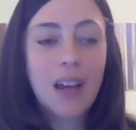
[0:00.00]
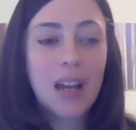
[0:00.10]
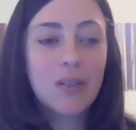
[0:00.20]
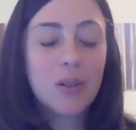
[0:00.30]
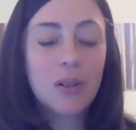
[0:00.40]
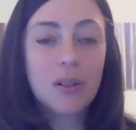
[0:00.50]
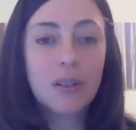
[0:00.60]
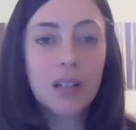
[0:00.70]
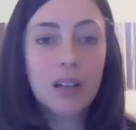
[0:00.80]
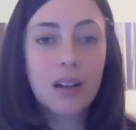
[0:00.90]
And
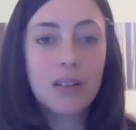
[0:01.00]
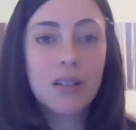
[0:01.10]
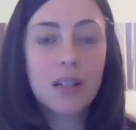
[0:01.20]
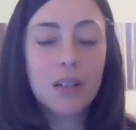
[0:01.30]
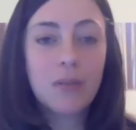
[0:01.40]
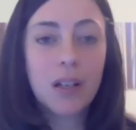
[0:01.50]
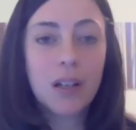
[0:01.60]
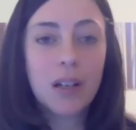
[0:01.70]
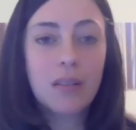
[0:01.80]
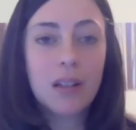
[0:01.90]
certainly it's
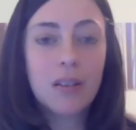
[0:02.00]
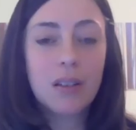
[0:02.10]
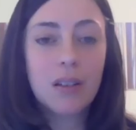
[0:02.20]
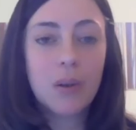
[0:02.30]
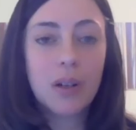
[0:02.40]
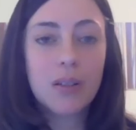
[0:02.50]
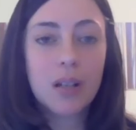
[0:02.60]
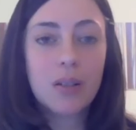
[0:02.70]
significant that the U.S.